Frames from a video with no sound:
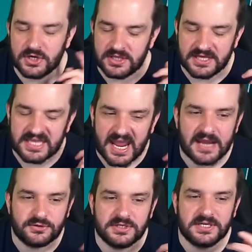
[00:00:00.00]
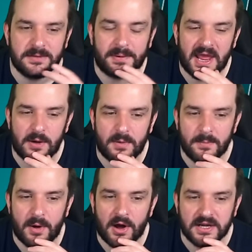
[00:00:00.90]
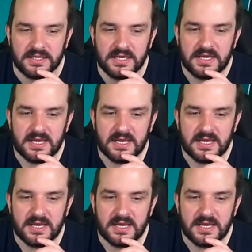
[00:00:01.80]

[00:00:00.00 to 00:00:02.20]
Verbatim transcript: and, and the hat-trick's going to play on my mind.